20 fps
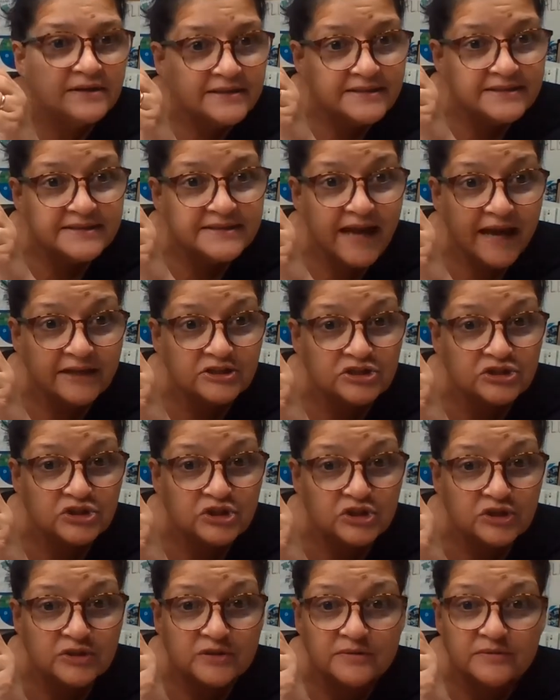
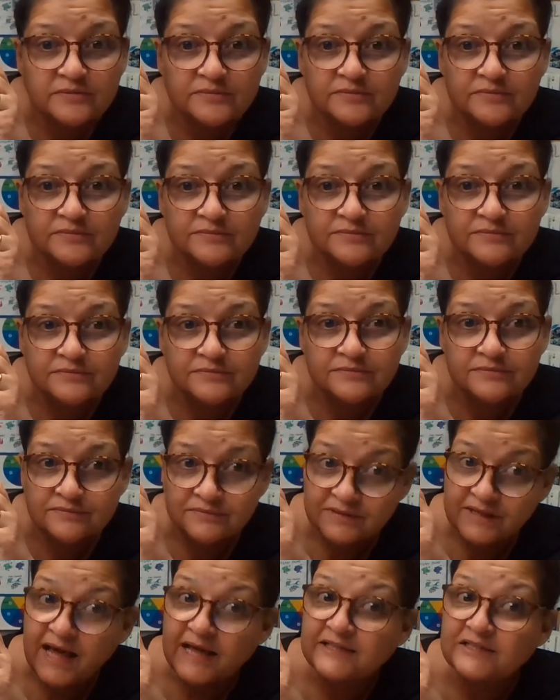Texture.
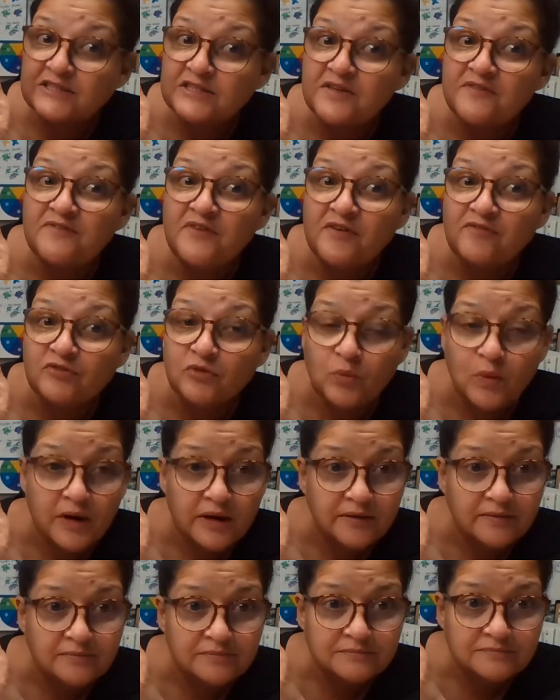That's the 5th one.
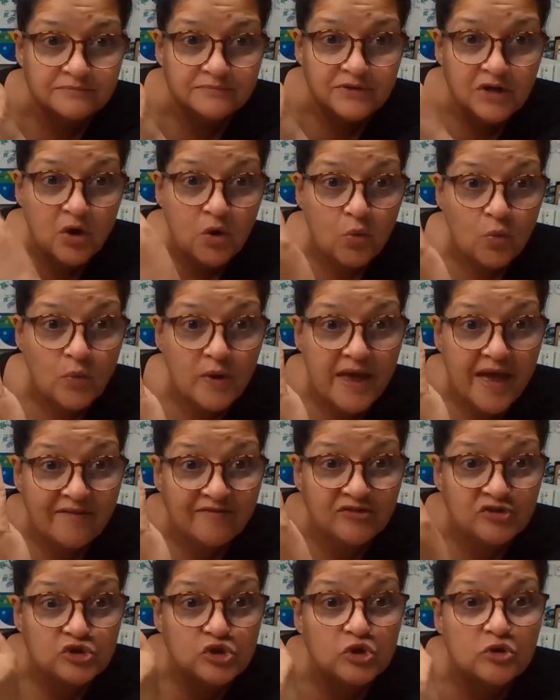We have
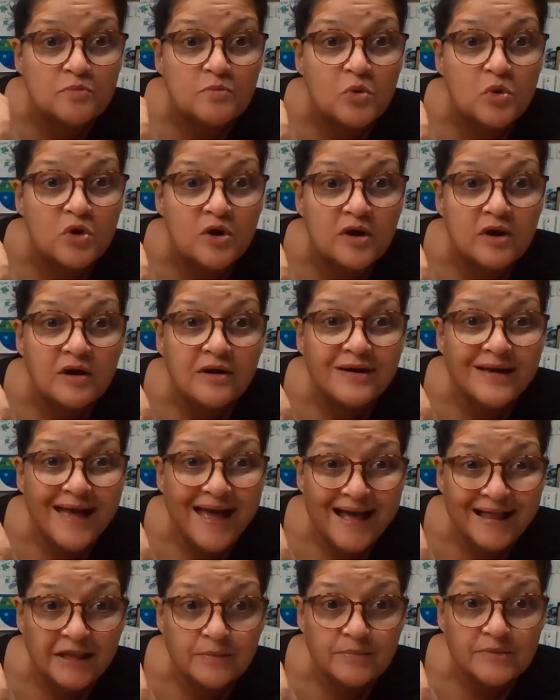2 more
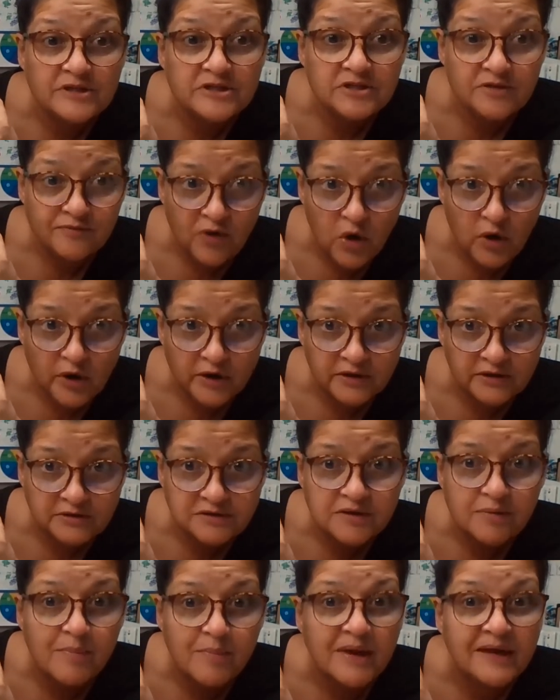elements of art
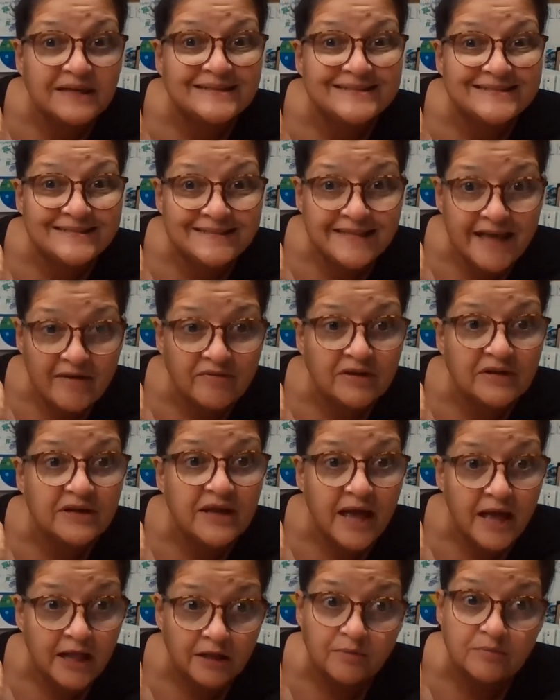to make 7
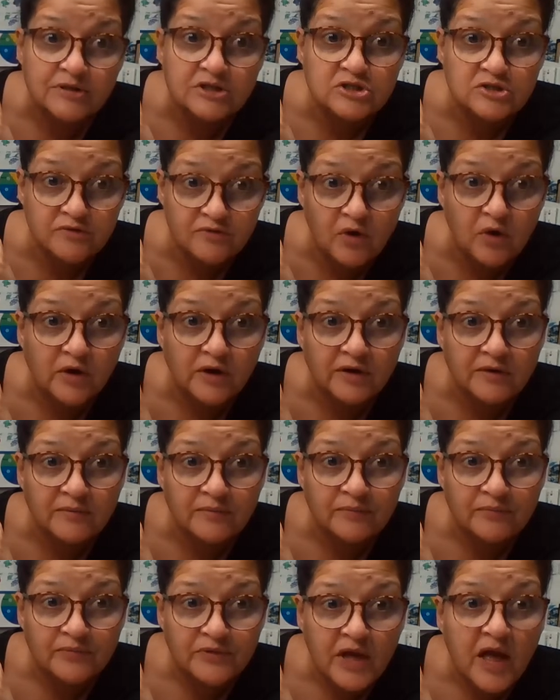elements of art.
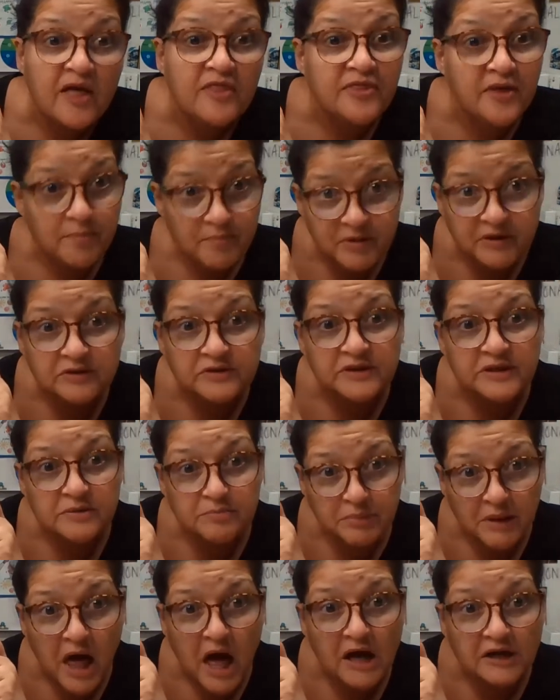The building
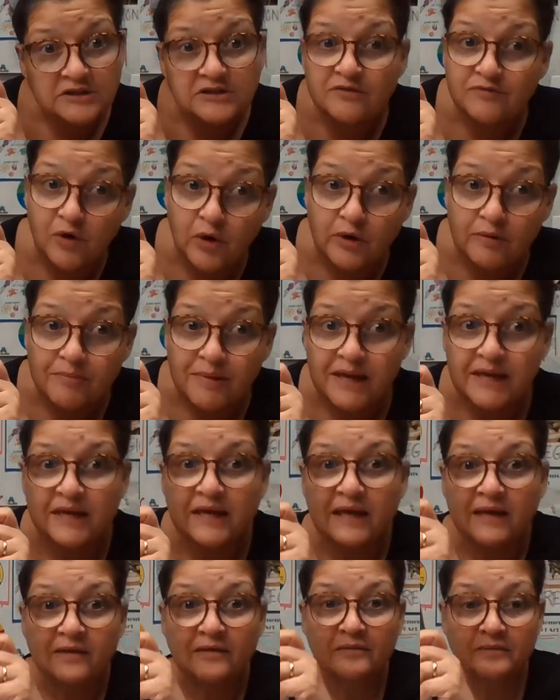blocks of art making.